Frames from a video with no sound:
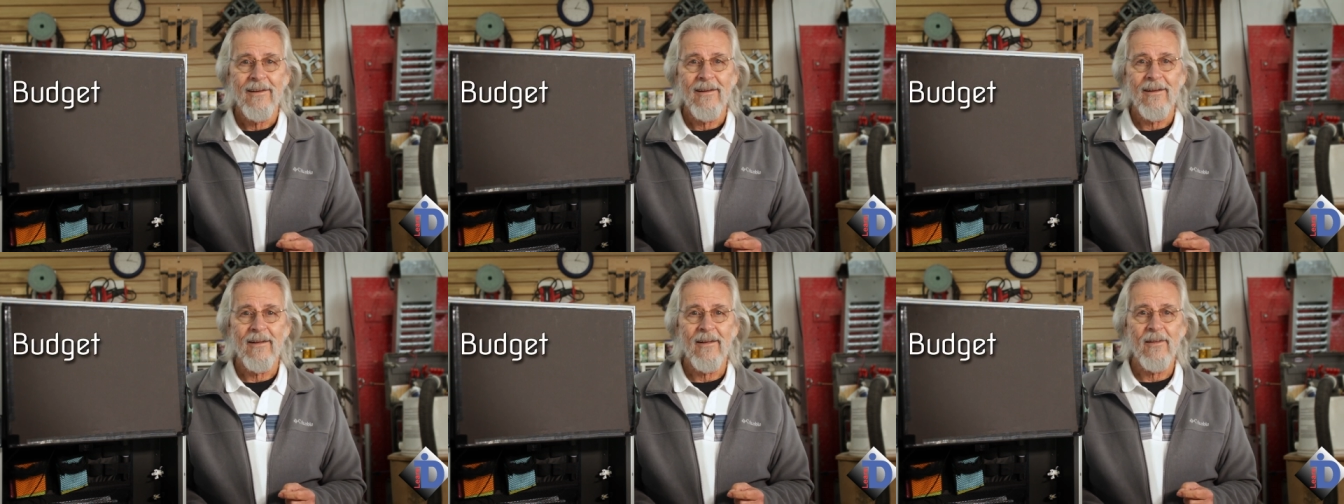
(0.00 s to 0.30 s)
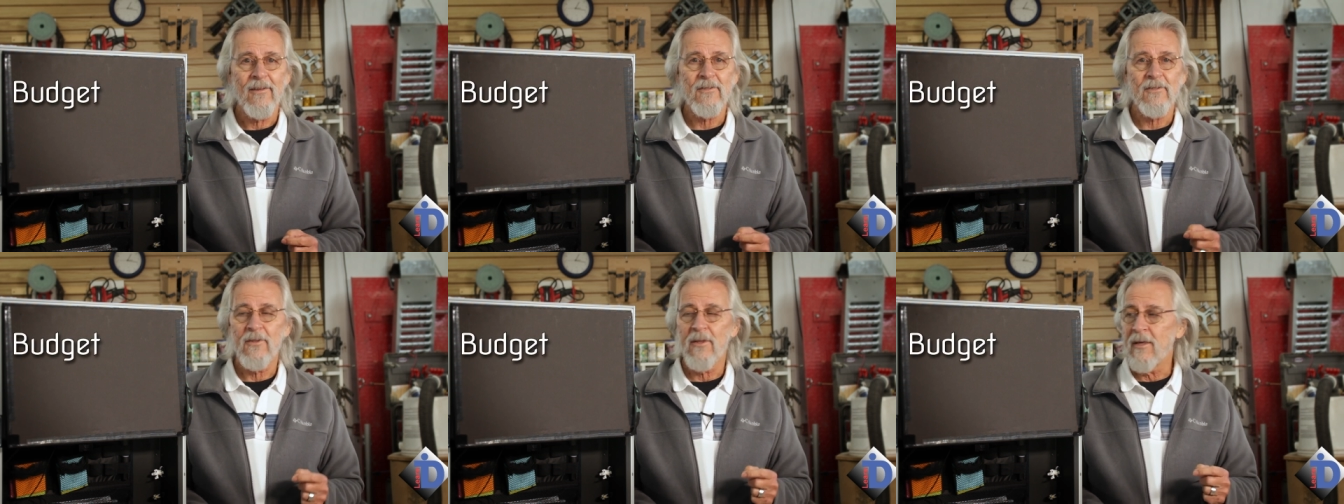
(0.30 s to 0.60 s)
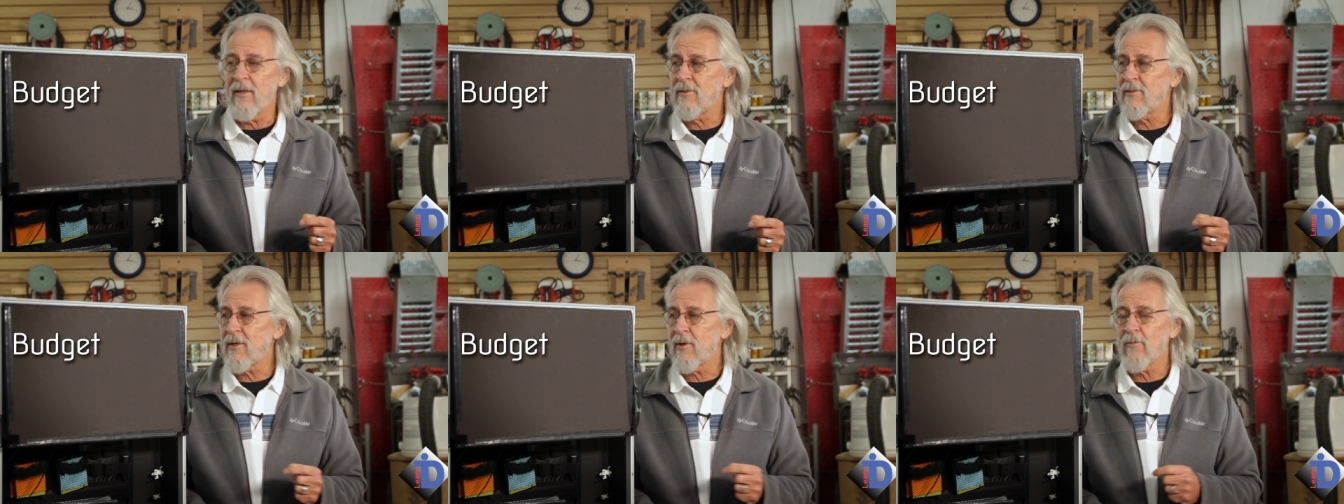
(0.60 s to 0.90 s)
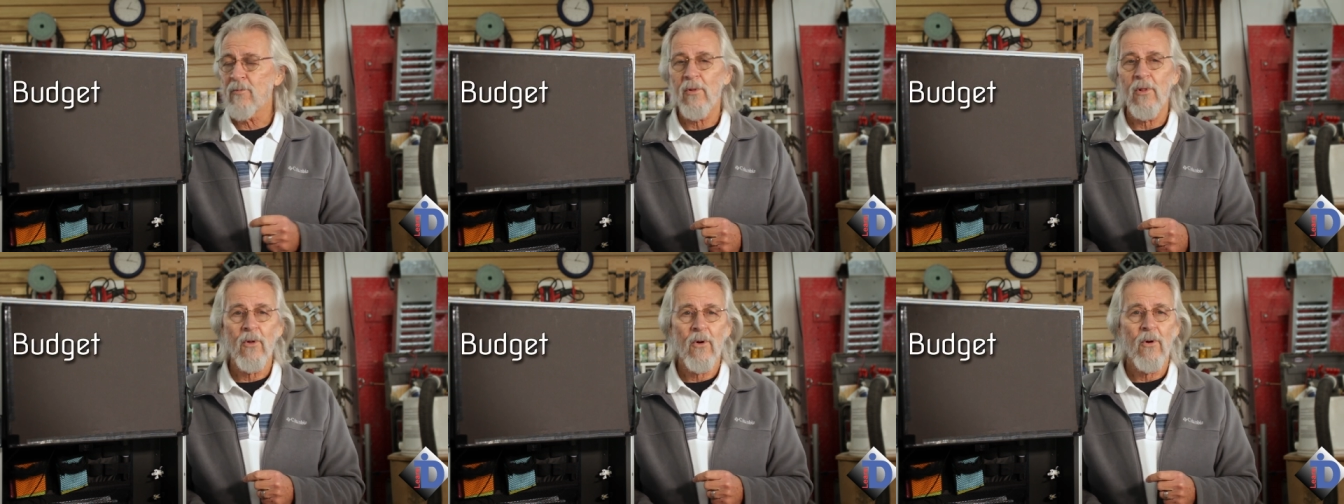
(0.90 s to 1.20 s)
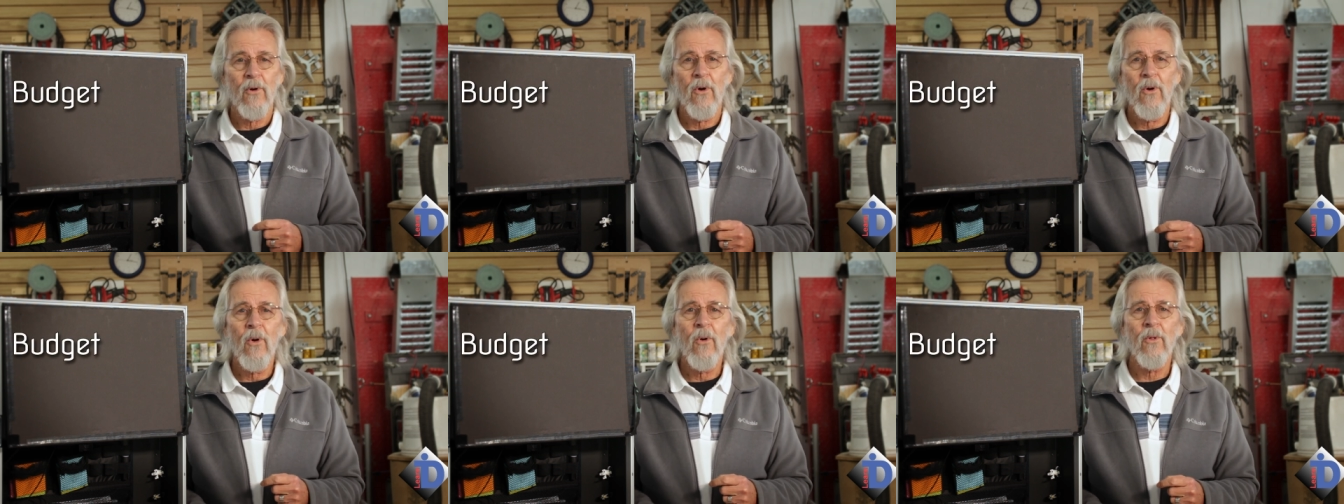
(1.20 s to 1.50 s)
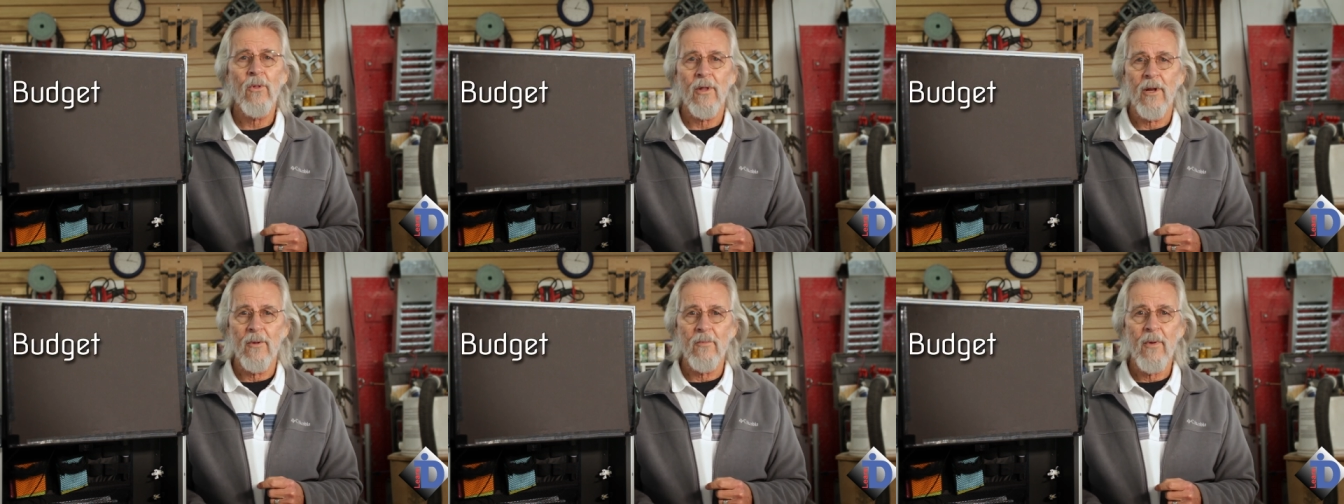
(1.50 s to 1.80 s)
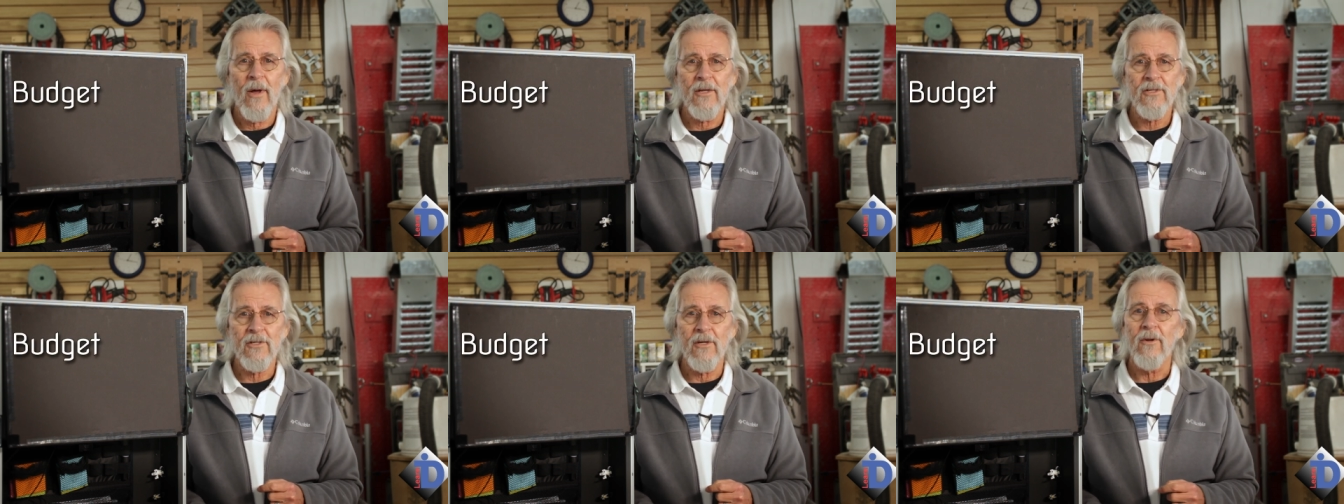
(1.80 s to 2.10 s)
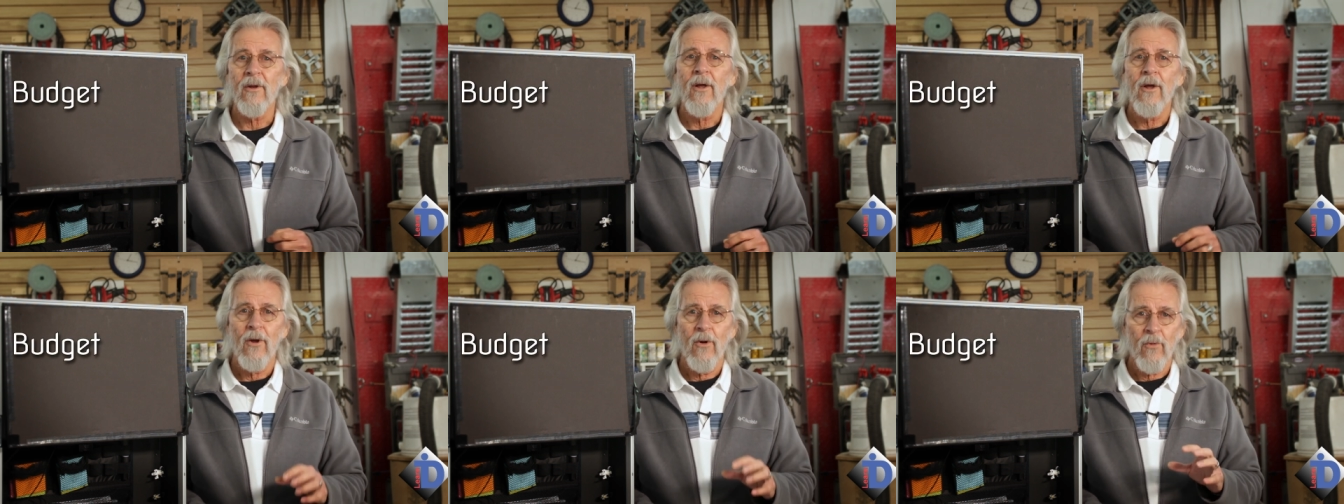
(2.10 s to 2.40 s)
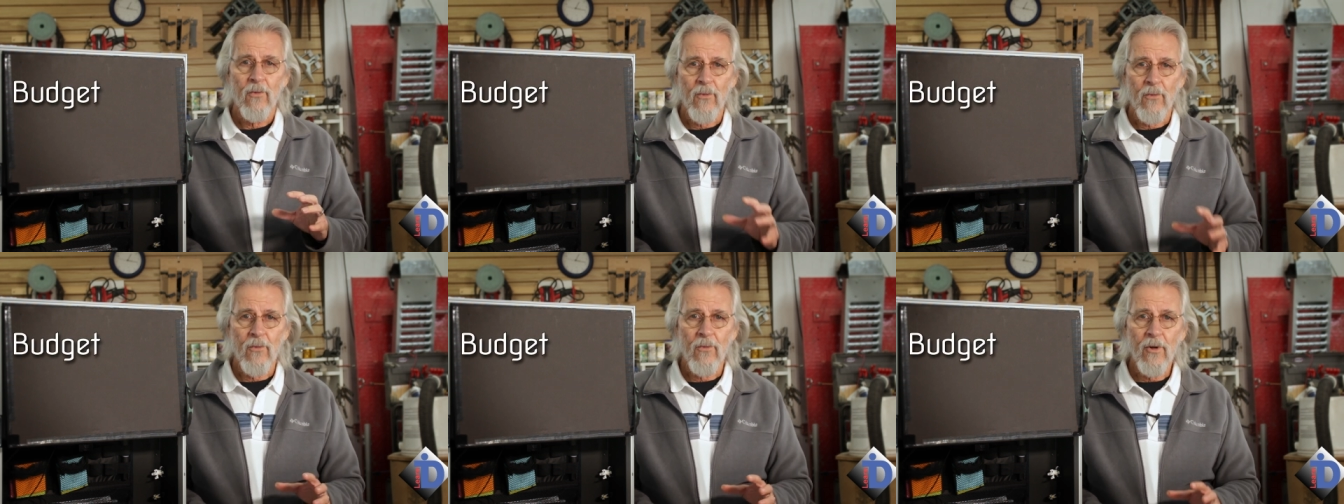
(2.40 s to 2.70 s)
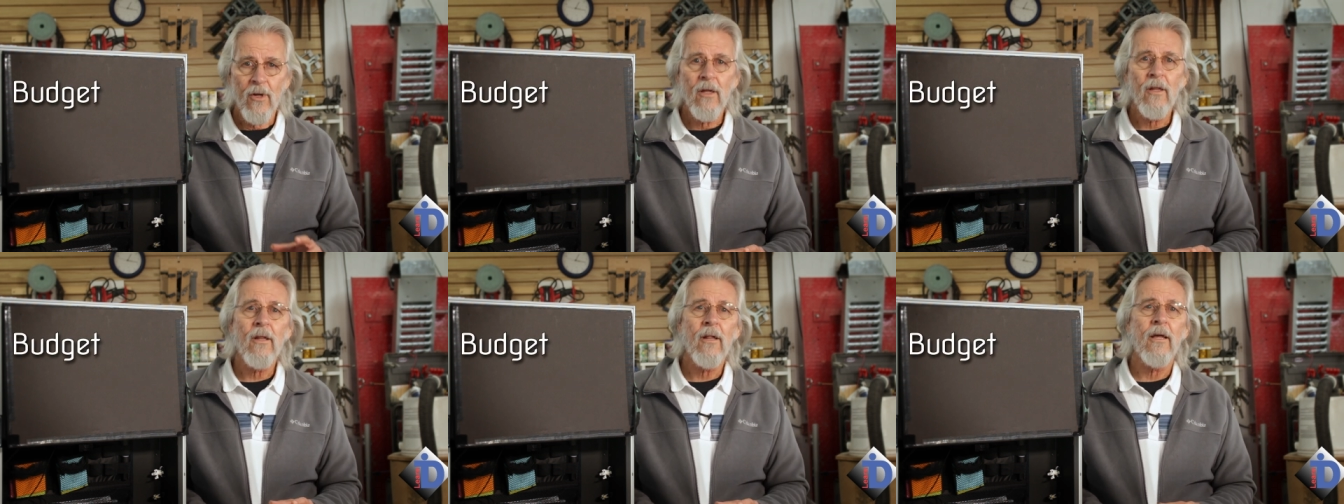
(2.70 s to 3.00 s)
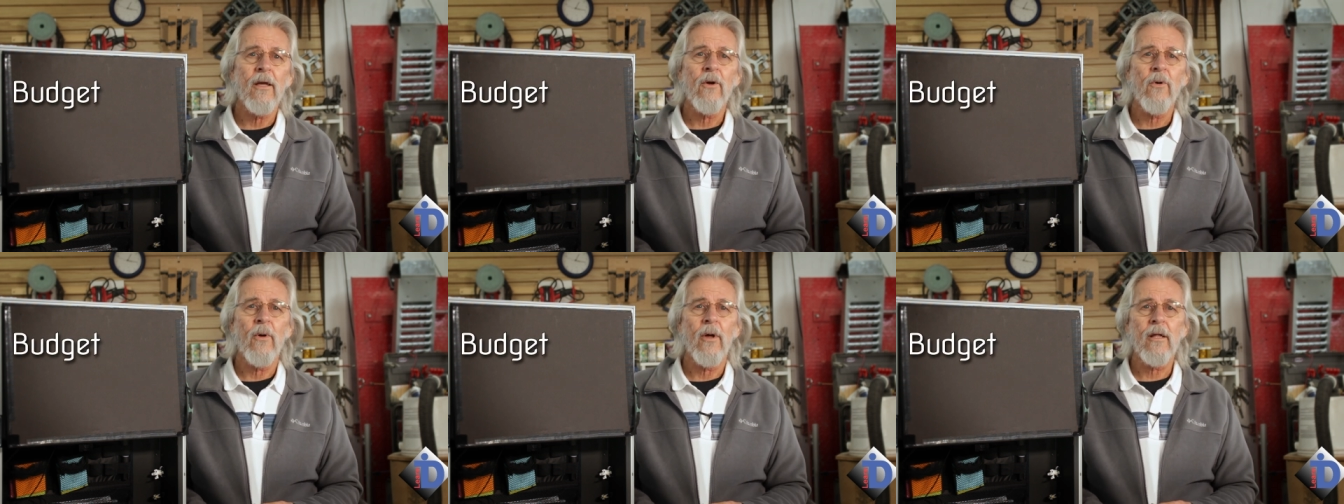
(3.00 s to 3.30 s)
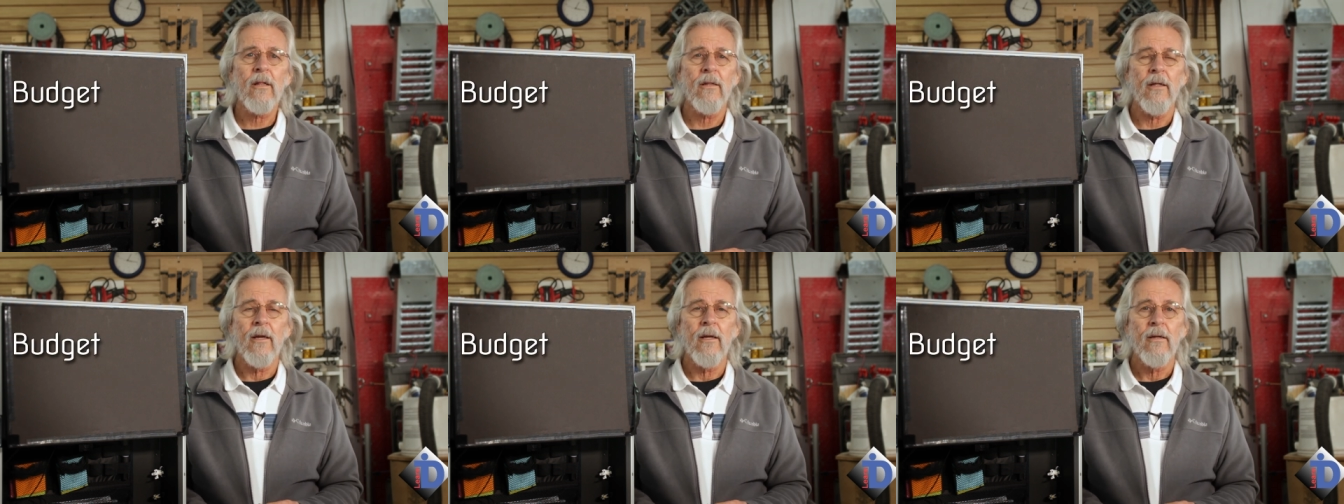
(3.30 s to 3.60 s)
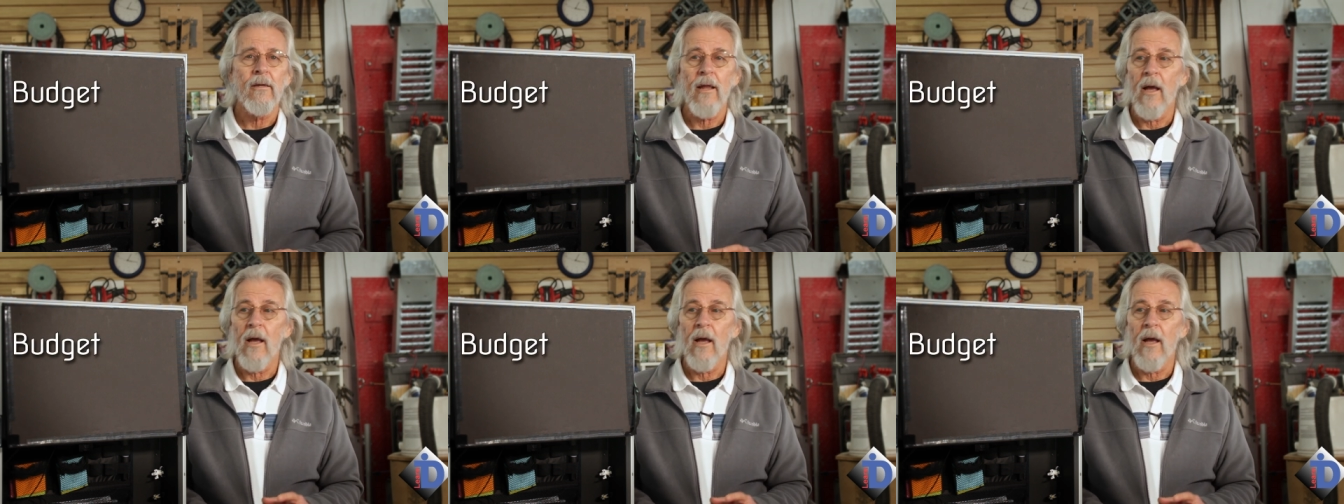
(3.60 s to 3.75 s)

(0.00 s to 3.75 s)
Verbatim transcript: because uh, these can blow a hole in a budget really quickly.